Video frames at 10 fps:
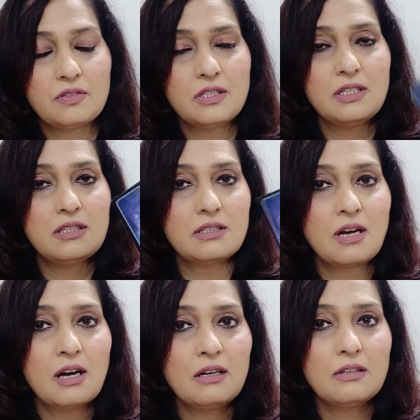you see this
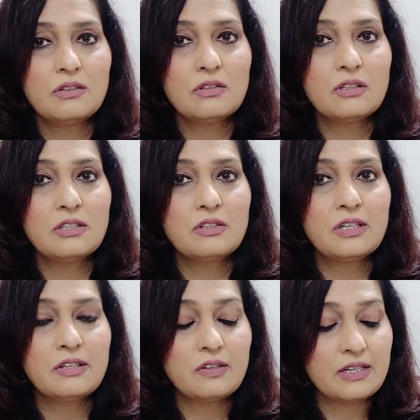card, you're
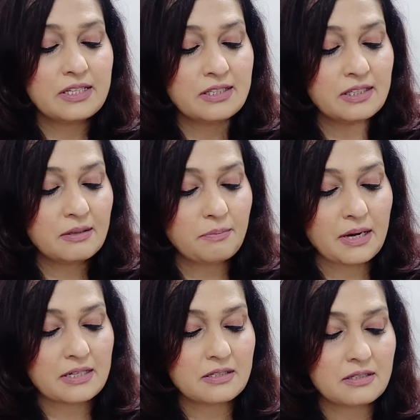literally releasing the
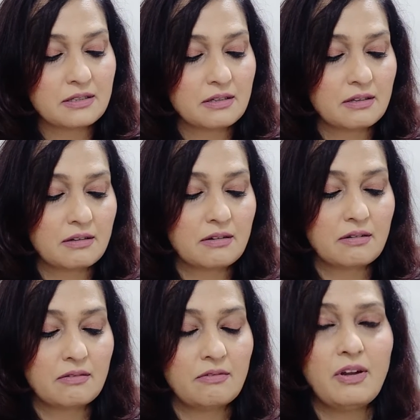past
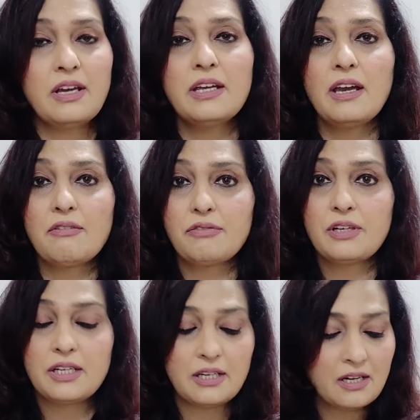very
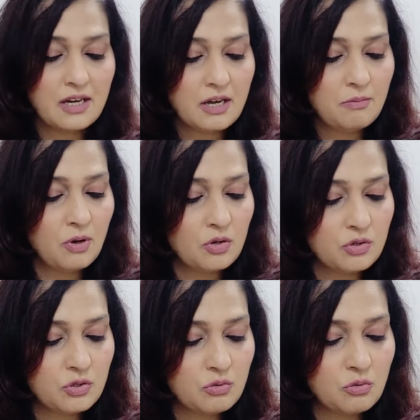carefully
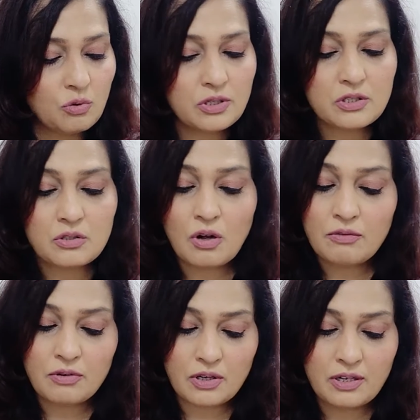because you know it is
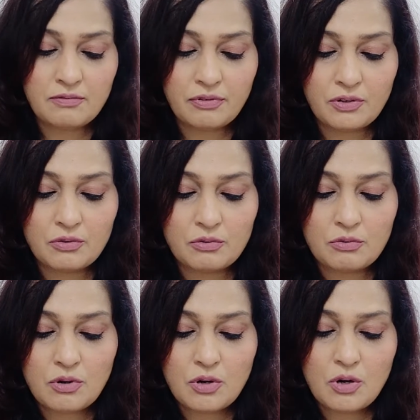not working for
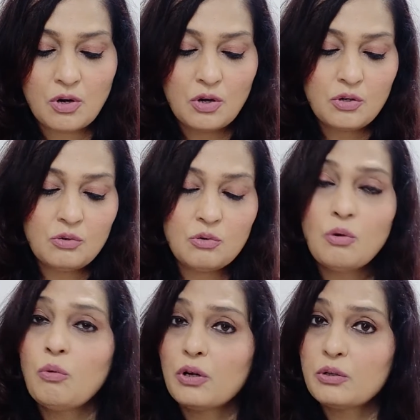you. You
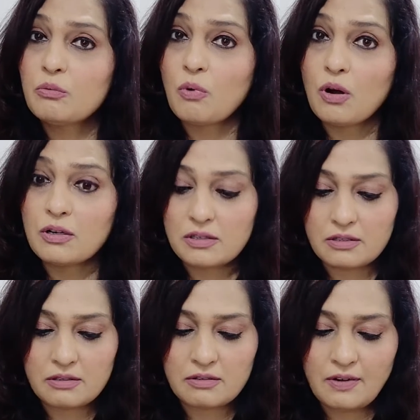know what you
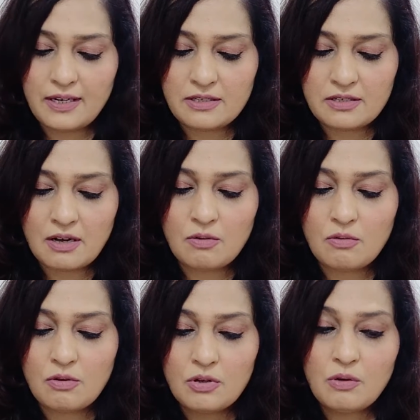want right
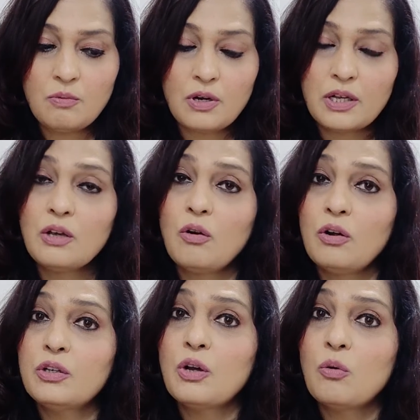now. You're working
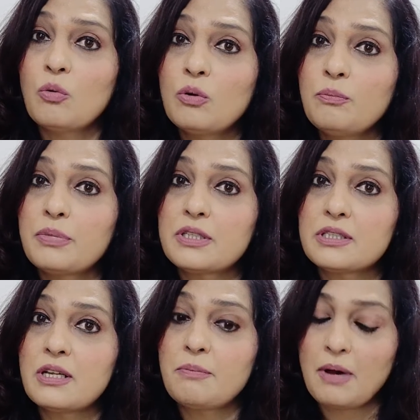on your own
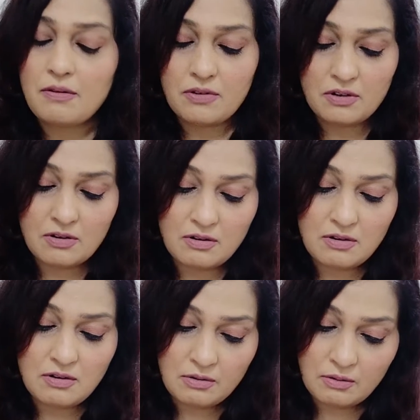personal power,
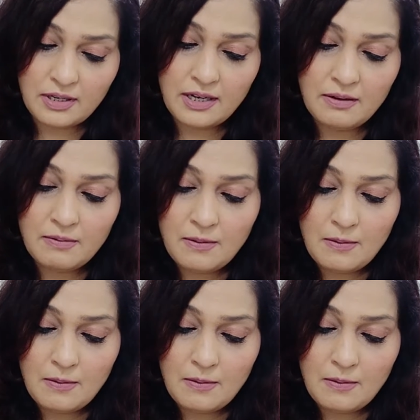okay?